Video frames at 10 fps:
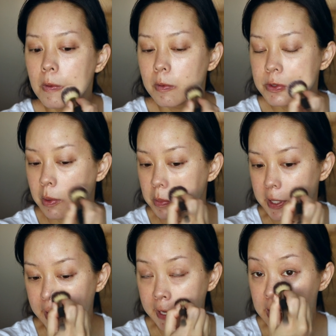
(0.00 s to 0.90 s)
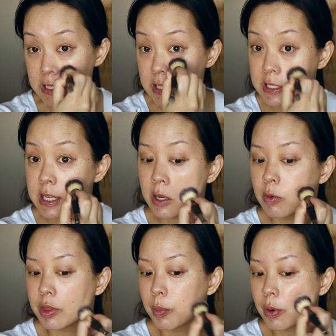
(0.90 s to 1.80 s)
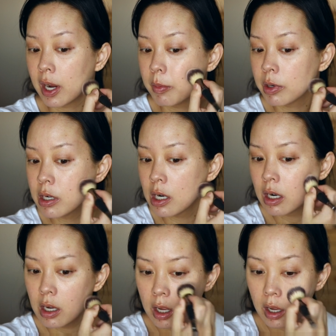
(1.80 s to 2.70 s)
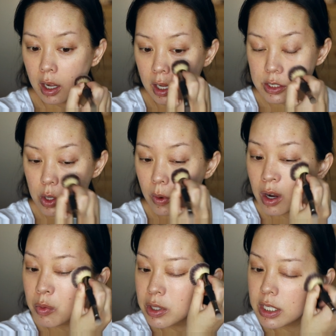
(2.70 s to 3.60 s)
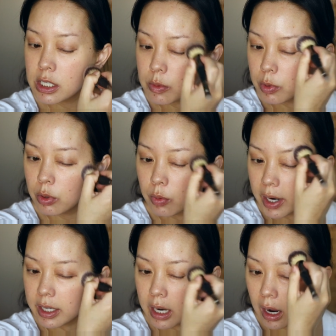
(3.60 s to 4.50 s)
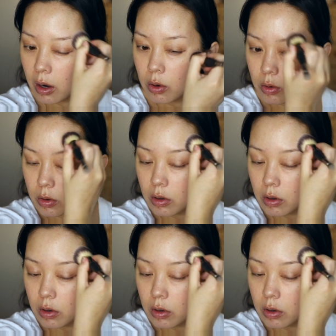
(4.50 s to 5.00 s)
So I'm applying it to the side with the primer. It's going on really smooth right now.